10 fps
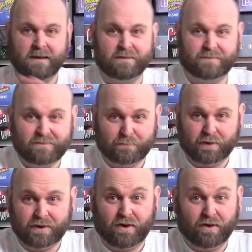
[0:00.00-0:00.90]
This
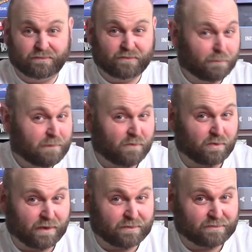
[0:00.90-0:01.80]
one, on top of all
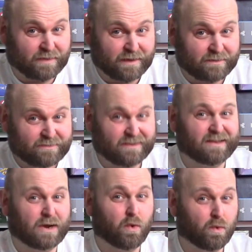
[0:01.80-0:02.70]
those things,
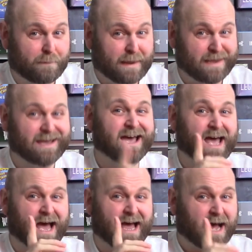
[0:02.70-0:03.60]
albeit
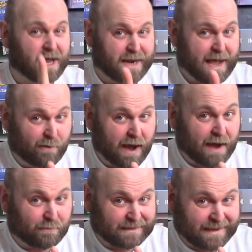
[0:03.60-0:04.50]
a now
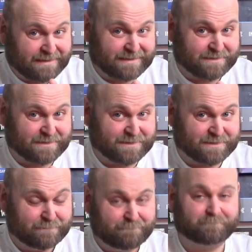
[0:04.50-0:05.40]
outdated
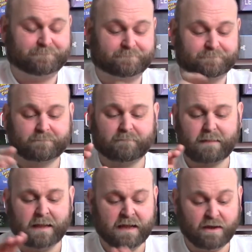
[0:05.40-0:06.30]
system,
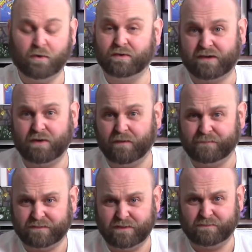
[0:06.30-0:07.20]
it also
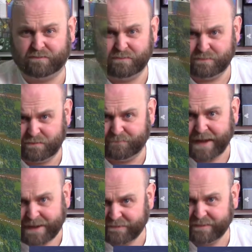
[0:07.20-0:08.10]
offers you 2 new
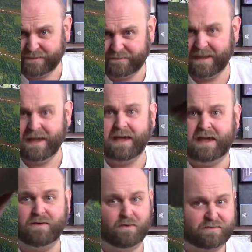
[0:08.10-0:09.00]
factions.
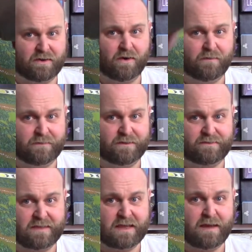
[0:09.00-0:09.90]
It also offers
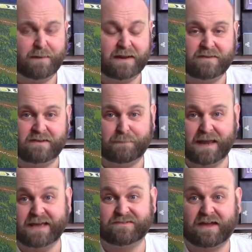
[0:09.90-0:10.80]
the ability to play
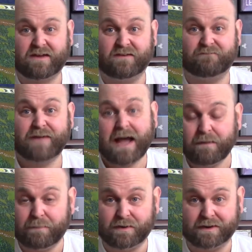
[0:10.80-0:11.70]
a second
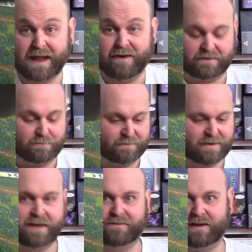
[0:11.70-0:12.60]
Vagabond character, which
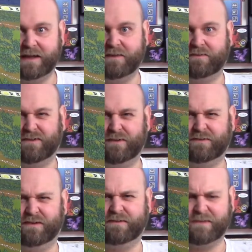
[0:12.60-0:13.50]
actually
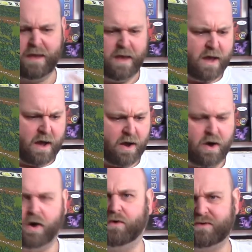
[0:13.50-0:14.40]
introduces a
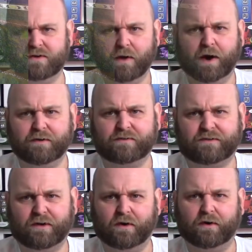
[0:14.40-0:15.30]
whole new
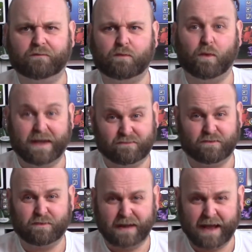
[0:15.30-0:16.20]
host of ways you
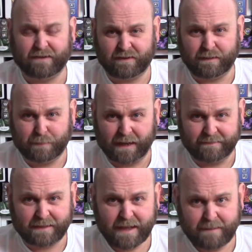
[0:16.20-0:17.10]
can actually play
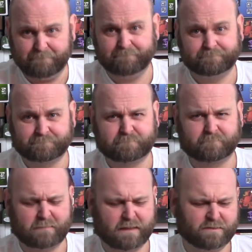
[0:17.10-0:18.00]
the game.
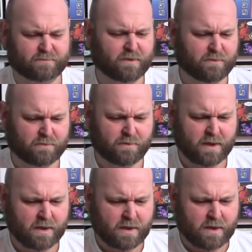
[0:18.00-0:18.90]
So
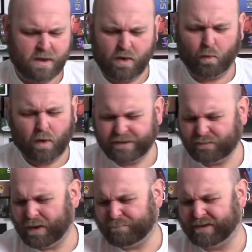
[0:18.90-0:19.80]
why do
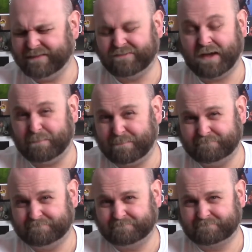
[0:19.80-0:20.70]
I bring this up?
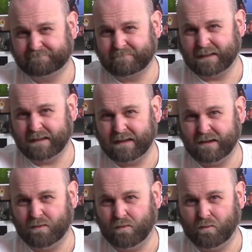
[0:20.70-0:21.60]

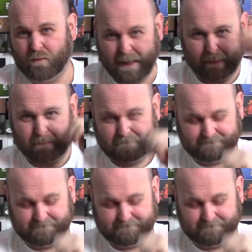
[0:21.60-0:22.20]
Well,